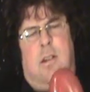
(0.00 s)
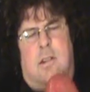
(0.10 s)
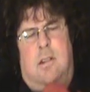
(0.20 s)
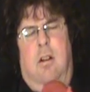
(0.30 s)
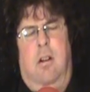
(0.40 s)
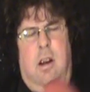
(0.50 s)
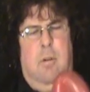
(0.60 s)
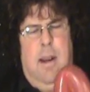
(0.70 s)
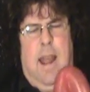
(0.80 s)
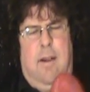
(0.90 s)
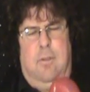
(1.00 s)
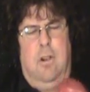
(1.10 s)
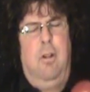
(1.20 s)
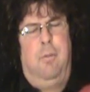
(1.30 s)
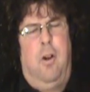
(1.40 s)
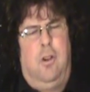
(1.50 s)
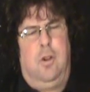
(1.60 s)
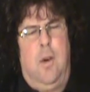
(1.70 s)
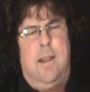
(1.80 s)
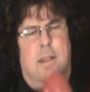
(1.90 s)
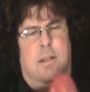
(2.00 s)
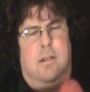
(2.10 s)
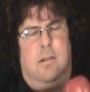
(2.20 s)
So here we have 2 fold twists,